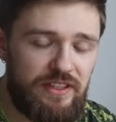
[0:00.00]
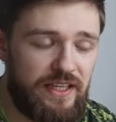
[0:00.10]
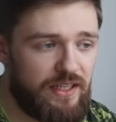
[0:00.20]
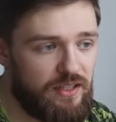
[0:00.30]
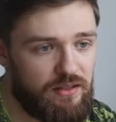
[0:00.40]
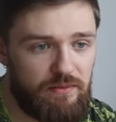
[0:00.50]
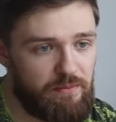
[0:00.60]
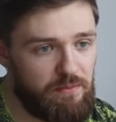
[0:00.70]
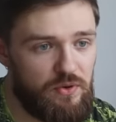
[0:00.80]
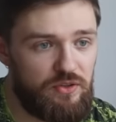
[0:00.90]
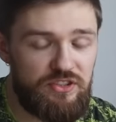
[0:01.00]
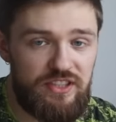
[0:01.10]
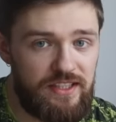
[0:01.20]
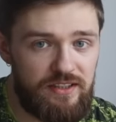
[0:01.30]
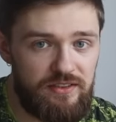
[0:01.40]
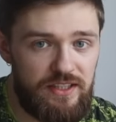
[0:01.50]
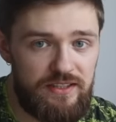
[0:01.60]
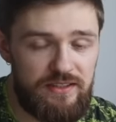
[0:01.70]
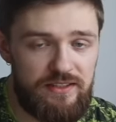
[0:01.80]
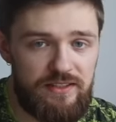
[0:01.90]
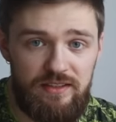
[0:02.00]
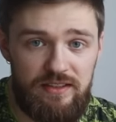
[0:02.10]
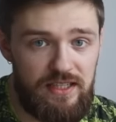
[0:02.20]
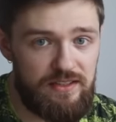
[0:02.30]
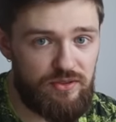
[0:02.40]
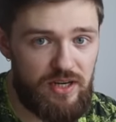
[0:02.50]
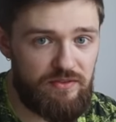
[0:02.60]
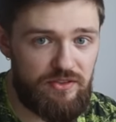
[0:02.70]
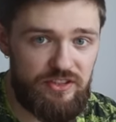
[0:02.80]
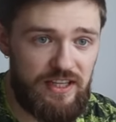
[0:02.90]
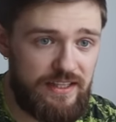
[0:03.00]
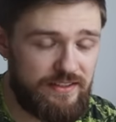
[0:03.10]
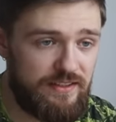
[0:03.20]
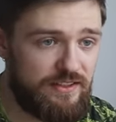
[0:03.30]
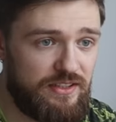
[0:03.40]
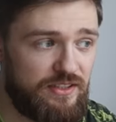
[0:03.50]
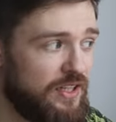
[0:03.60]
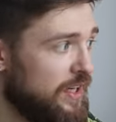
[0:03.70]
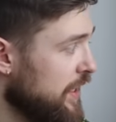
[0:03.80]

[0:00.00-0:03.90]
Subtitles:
Like, motorcyclists need driver's licenses.